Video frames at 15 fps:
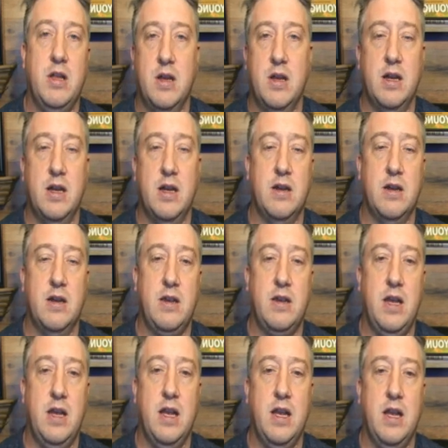uh,
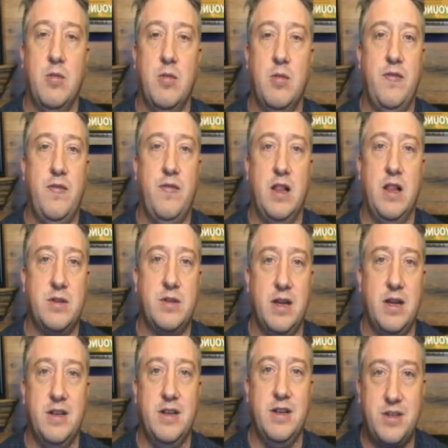getting more followers on
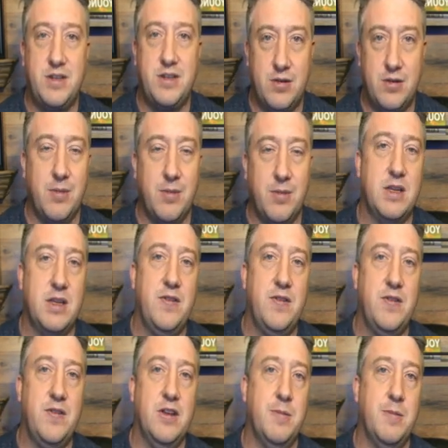Instagram, like this
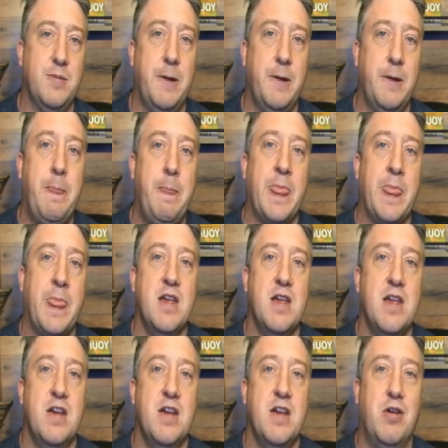video is about,
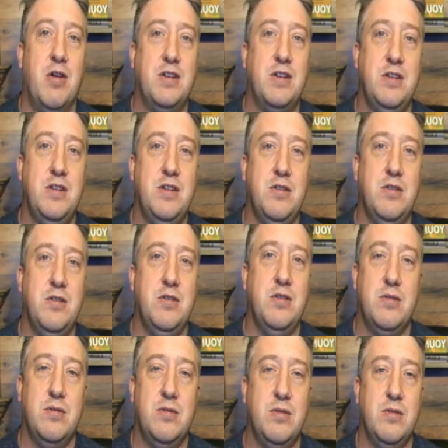or to
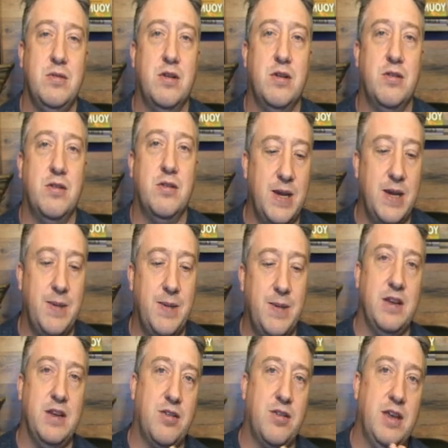you know those type of things.
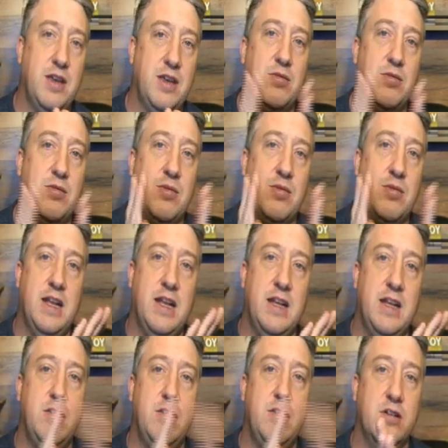So things related
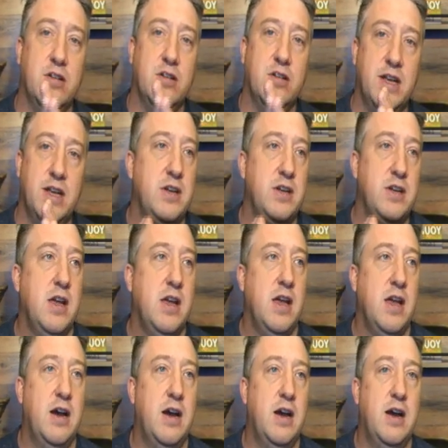to your niche
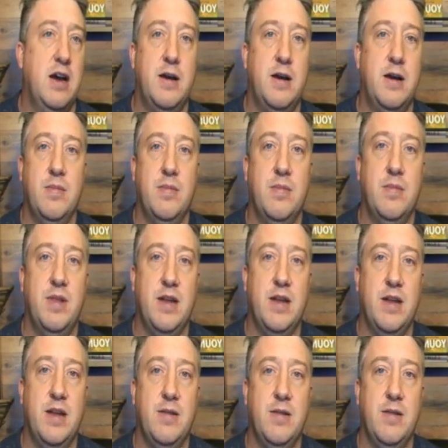um, that
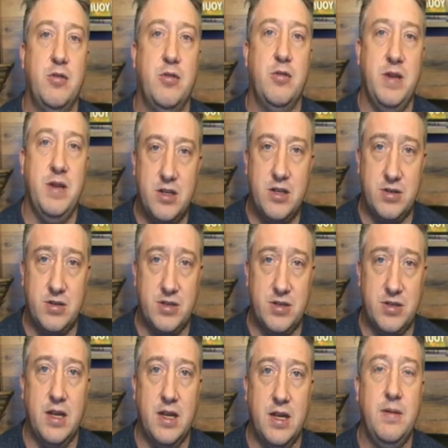people would be interested
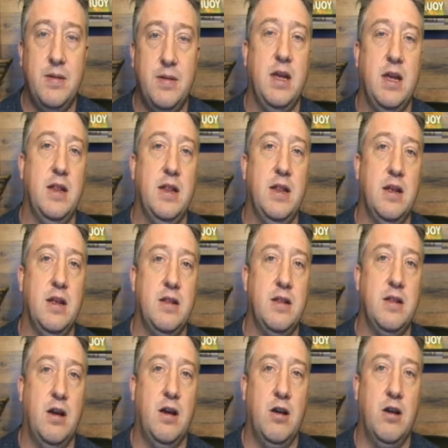in and that
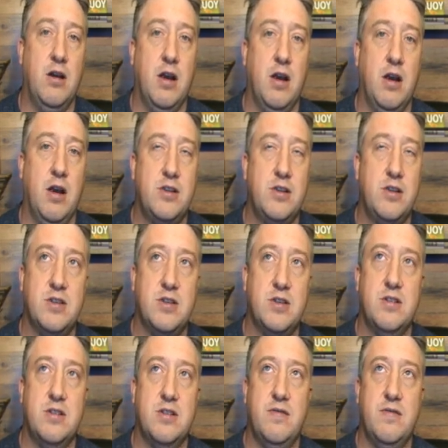are a source
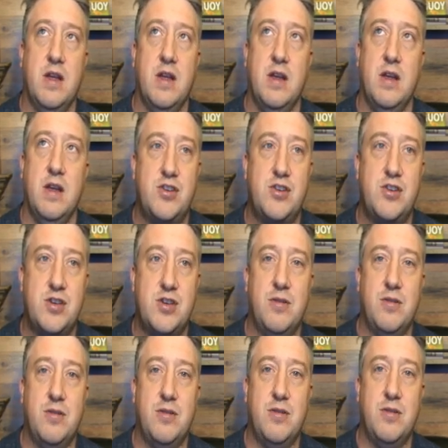of trouble
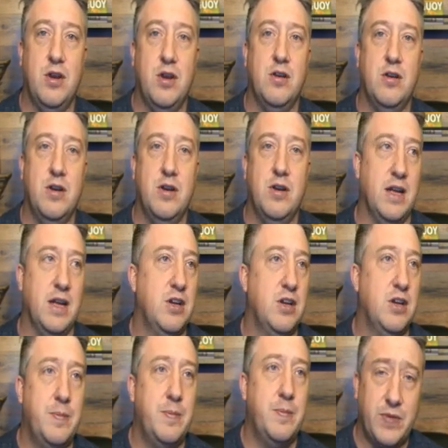for your niche. So